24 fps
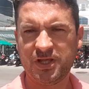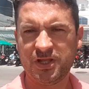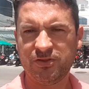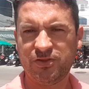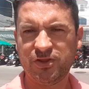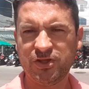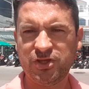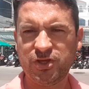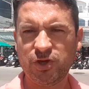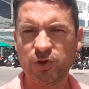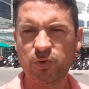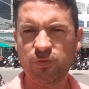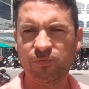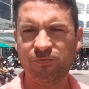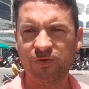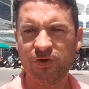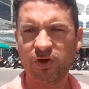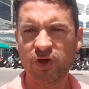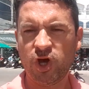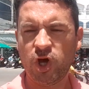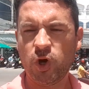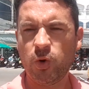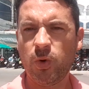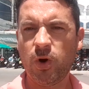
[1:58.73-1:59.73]
The youth,
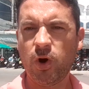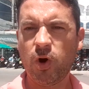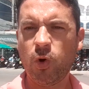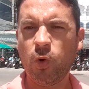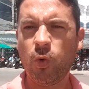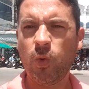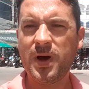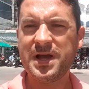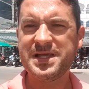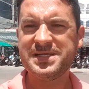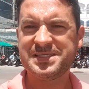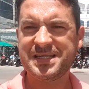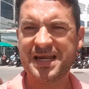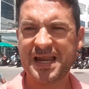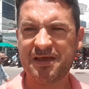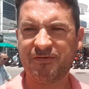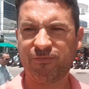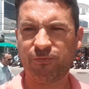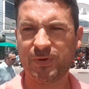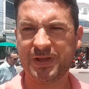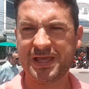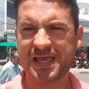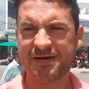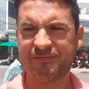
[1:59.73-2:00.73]
who are always
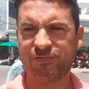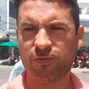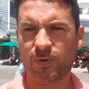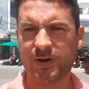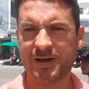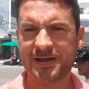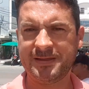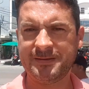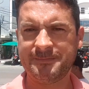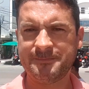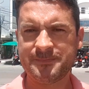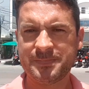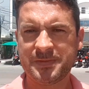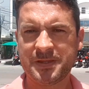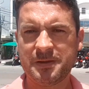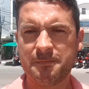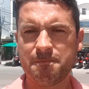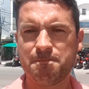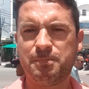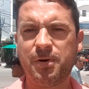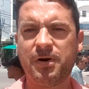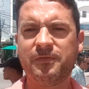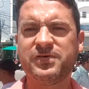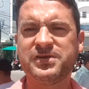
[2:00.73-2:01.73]
left-wing everyway,
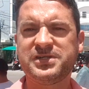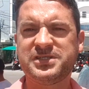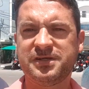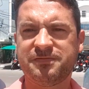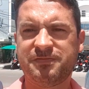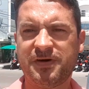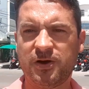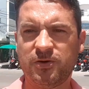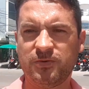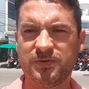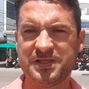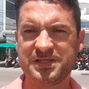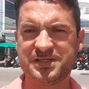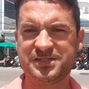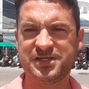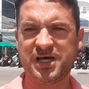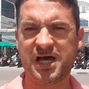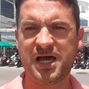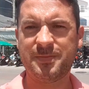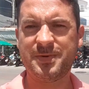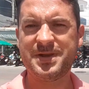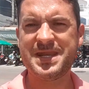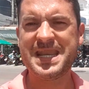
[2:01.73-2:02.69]
bothered to vote this time,